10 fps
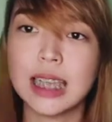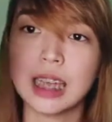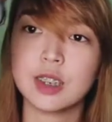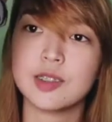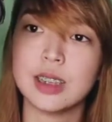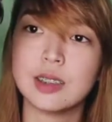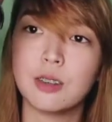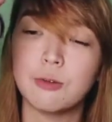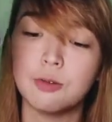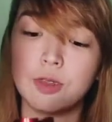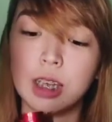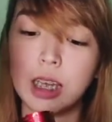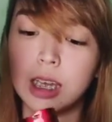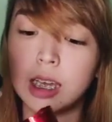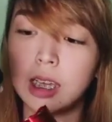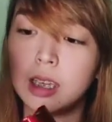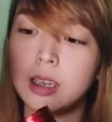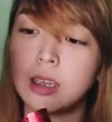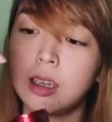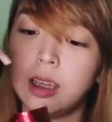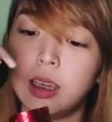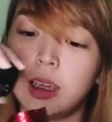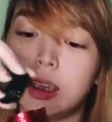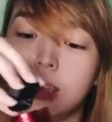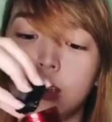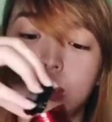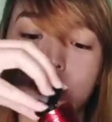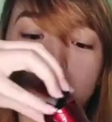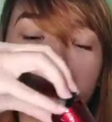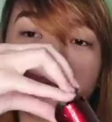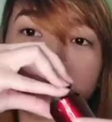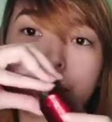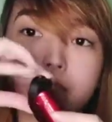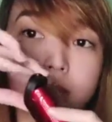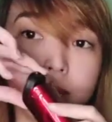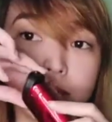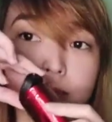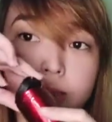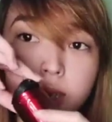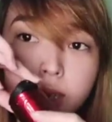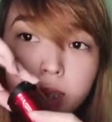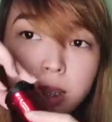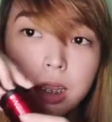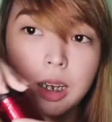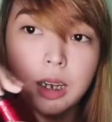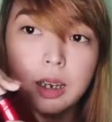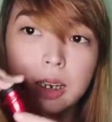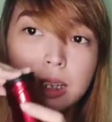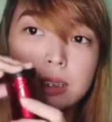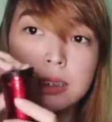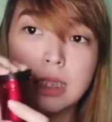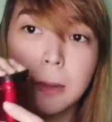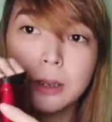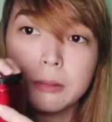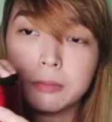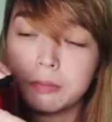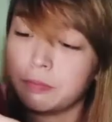attach this guy and put this right here and snap it.